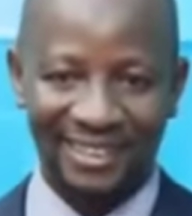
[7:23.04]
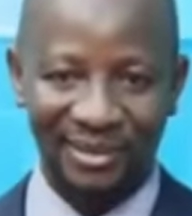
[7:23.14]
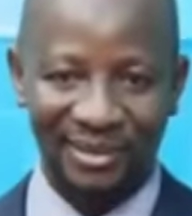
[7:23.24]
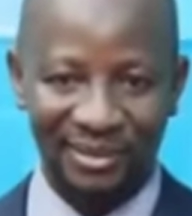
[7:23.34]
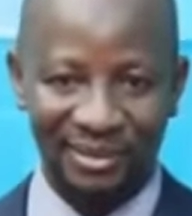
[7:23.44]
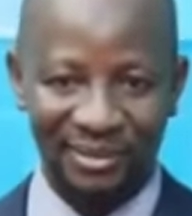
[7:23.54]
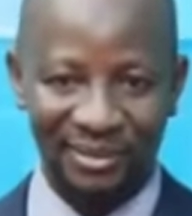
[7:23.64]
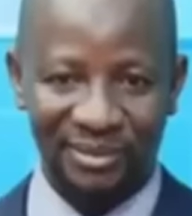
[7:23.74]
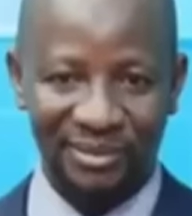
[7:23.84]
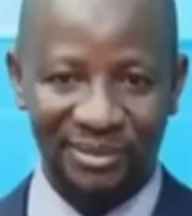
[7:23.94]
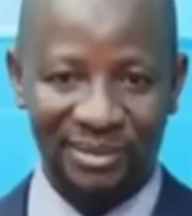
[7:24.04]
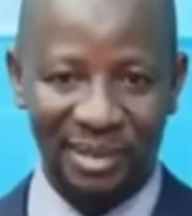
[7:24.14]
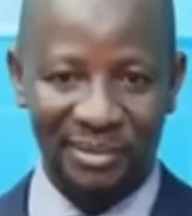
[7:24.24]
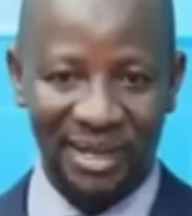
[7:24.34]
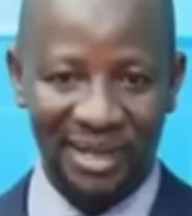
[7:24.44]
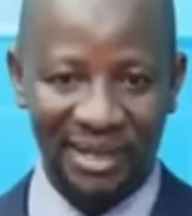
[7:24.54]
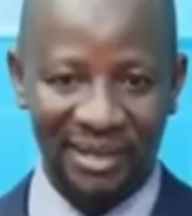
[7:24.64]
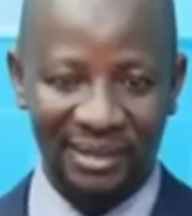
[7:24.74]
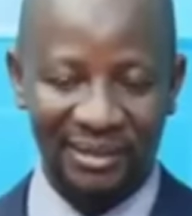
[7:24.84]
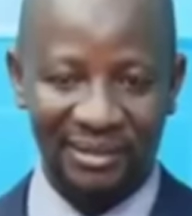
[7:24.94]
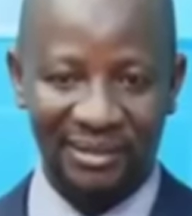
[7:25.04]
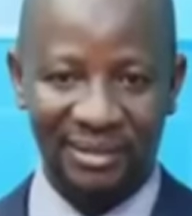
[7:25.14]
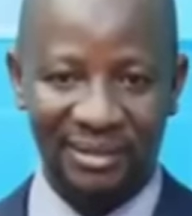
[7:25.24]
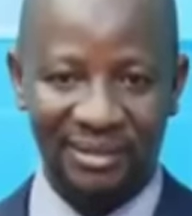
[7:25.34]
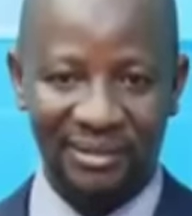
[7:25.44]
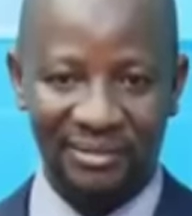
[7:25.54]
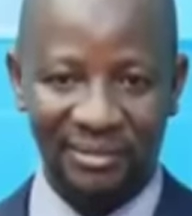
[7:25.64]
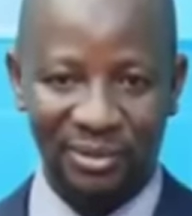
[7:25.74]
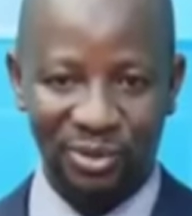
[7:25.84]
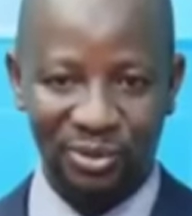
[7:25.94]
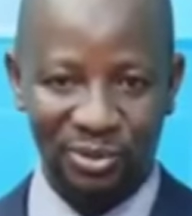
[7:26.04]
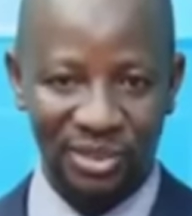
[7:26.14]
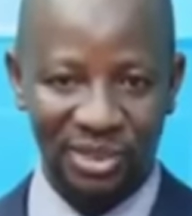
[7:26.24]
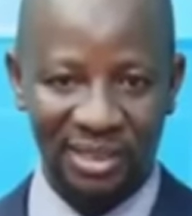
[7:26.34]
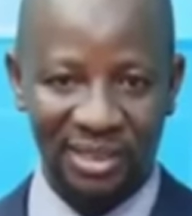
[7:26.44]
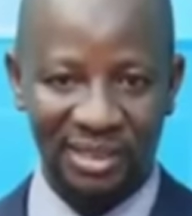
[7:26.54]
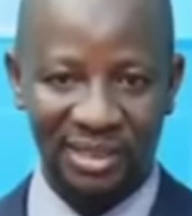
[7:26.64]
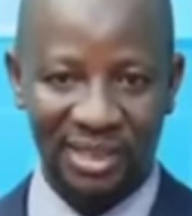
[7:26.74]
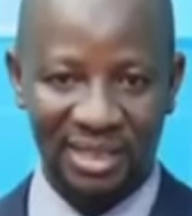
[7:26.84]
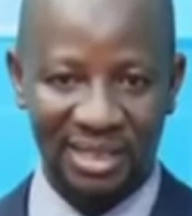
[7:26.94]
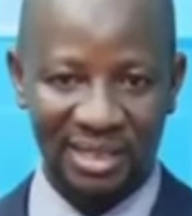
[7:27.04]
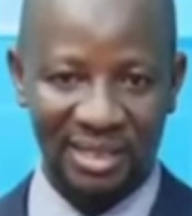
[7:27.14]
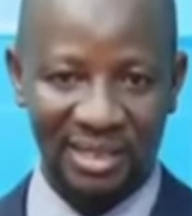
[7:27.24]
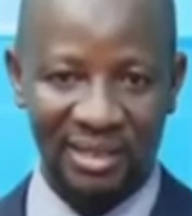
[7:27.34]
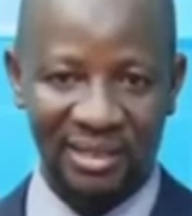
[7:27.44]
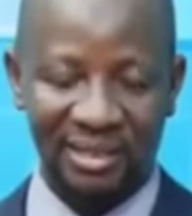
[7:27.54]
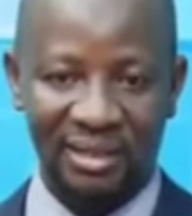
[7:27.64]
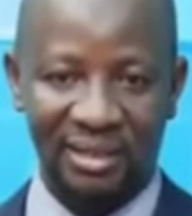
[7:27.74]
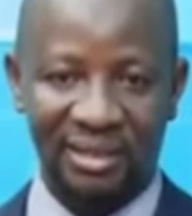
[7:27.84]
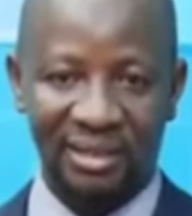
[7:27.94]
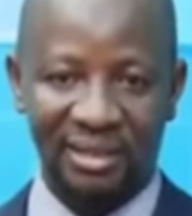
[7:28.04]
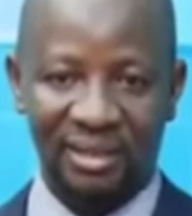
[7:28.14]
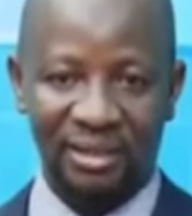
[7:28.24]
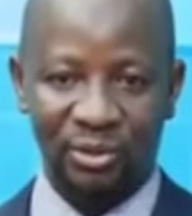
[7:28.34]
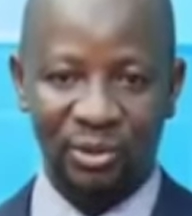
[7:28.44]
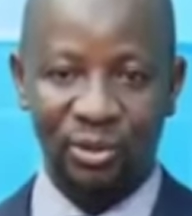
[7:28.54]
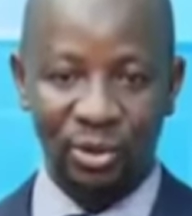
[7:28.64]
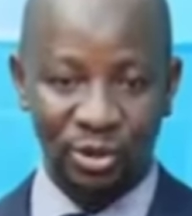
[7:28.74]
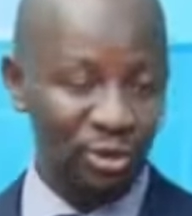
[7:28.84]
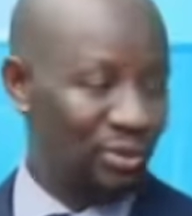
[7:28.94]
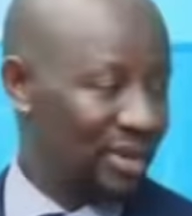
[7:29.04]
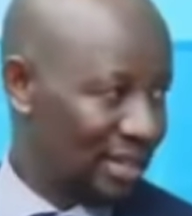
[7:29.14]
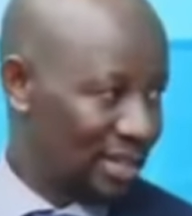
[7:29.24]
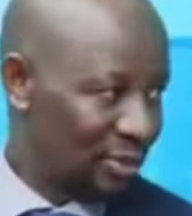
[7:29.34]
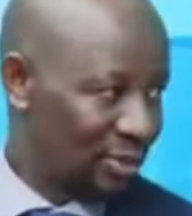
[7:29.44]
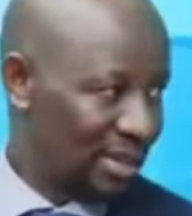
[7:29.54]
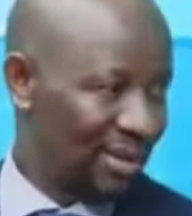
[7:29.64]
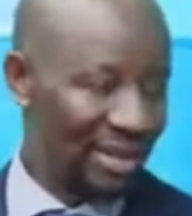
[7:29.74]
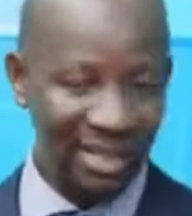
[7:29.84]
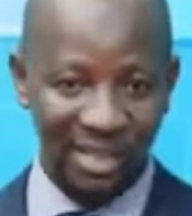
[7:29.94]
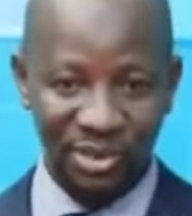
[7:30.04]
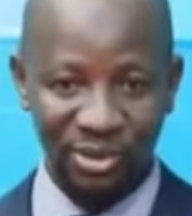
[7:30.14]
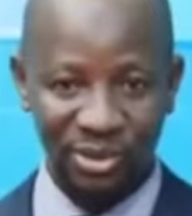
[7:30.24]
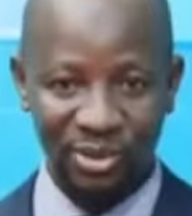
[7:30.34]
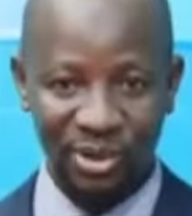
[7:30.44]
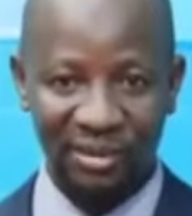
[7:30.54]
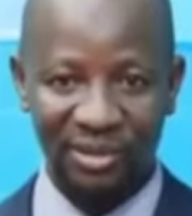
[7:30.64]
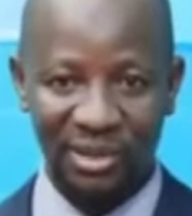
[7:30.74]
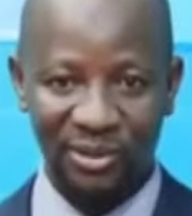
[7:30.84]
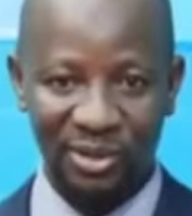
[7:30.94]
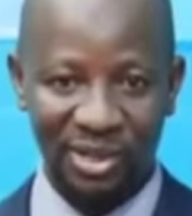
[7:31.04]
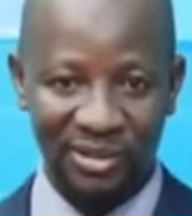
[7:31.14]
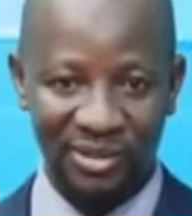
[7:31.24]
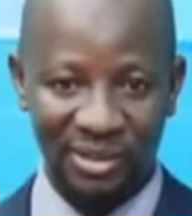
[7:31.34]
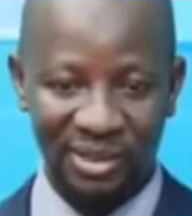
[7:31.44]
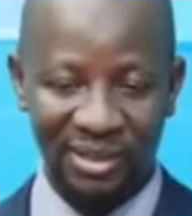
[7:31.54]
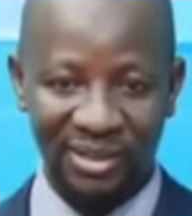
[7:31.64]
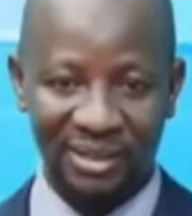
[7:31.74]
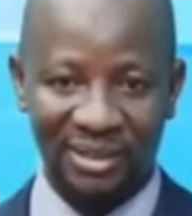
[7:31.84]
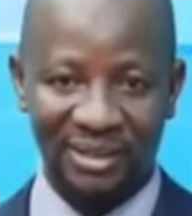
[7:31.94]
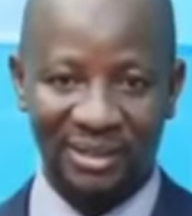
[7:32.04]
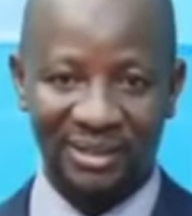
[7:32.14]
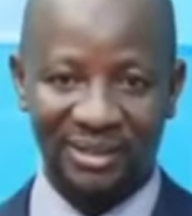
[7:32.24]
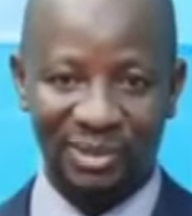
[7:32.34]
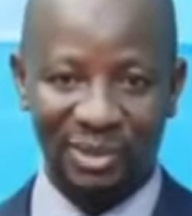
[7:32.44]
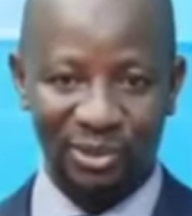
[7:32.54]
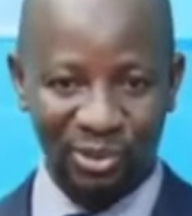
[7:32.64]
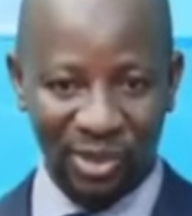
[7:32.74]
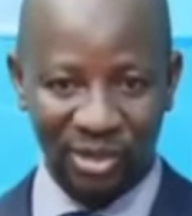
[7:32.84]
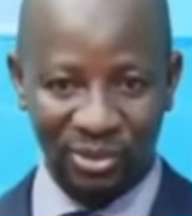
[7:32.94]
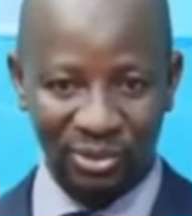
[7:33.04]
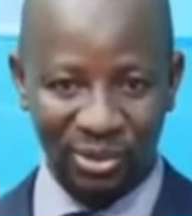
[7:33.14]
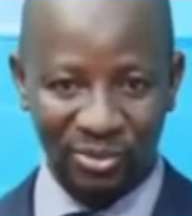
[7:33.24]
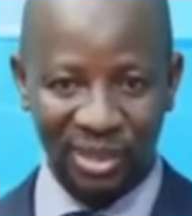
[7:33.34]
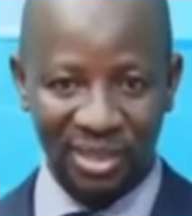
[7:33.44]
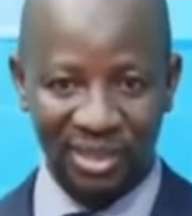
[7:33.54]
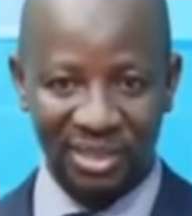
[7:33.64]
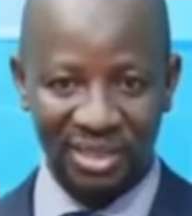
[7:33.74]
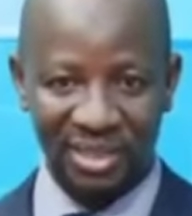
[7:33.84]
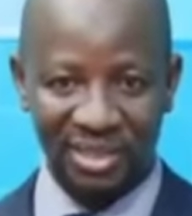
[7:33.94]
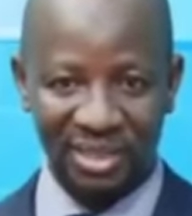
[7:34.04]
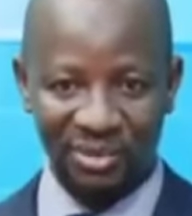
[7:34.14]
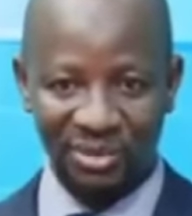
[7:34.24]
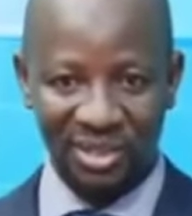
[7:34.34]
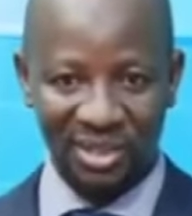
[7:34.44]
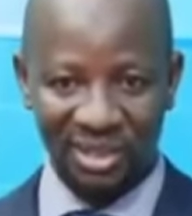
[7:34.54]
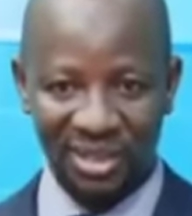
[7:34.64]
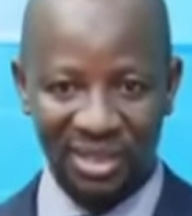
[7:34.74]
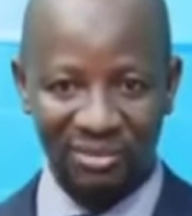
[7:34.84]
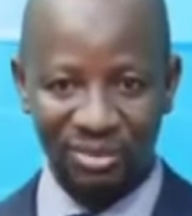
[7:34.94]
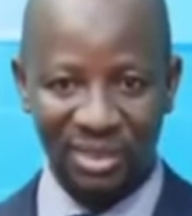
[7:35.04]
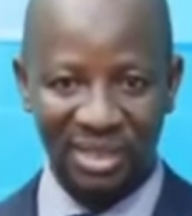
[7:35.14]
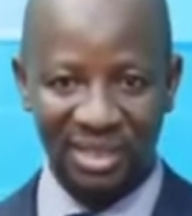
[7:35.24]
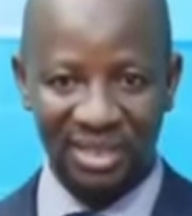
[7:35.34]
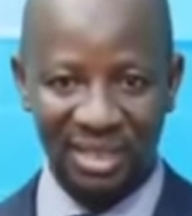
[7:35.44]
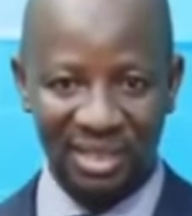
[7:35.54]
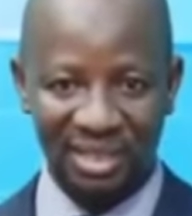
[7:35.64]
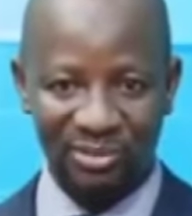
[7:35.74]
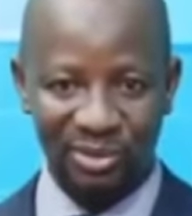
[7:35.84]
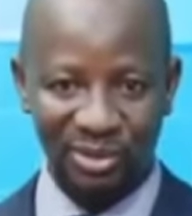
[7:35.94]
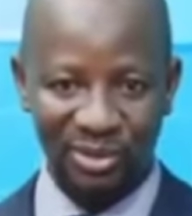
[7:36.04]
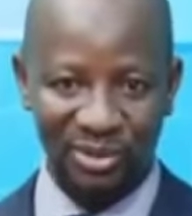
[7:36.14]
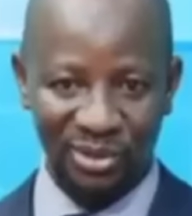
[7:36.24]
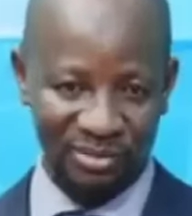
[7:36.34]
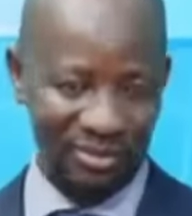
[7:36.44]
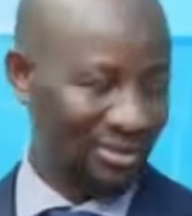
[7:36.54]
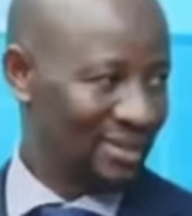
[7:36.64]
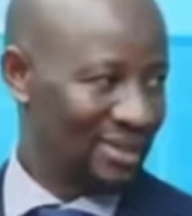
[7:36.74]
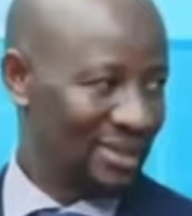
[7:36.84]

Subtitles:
Then Kabale, Rukunjiri, Kasese, we'll resume next week. Our intention is to cover the whole country, but we'll try to limit these consultative meetings at a sub-regional level.